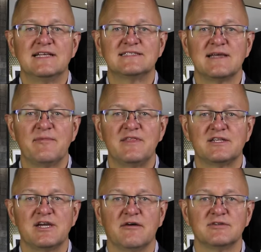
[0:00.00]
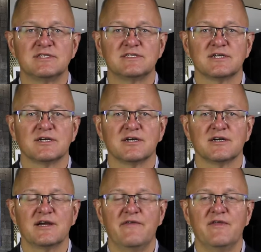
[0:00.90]
Some of the challenges
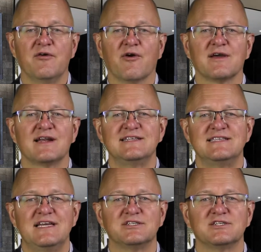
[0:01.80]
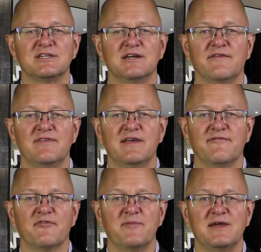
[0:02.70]
occur in the organization of the
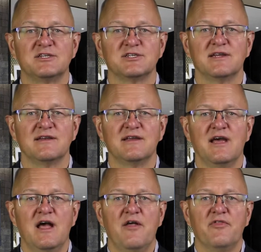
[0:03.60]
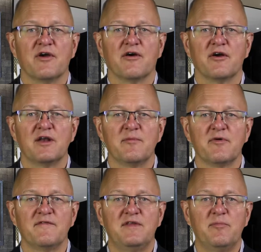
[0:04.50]
information. There are a
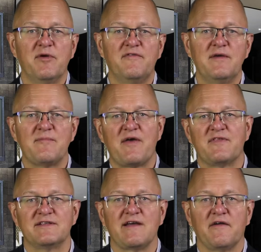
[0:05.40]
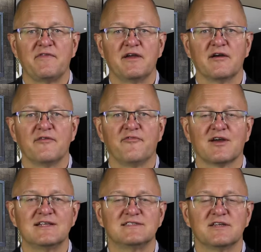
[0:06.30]
number of debriefing methods out there for
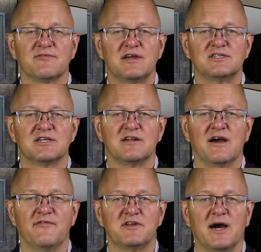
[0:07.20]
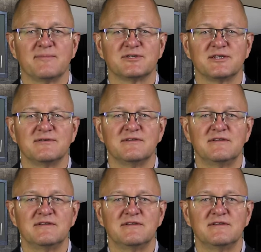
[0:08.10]
consideration of adoption.